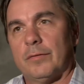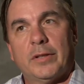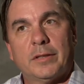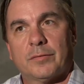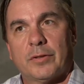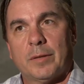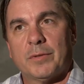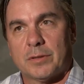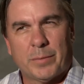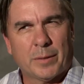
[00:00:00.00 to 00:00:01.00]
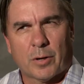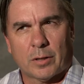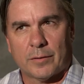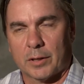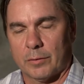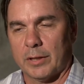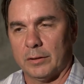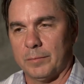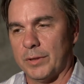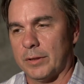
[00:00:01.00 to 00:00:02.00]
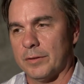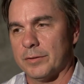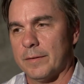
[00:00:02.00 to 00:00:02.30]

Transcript: fitness for them. It's a big part of our curriculum because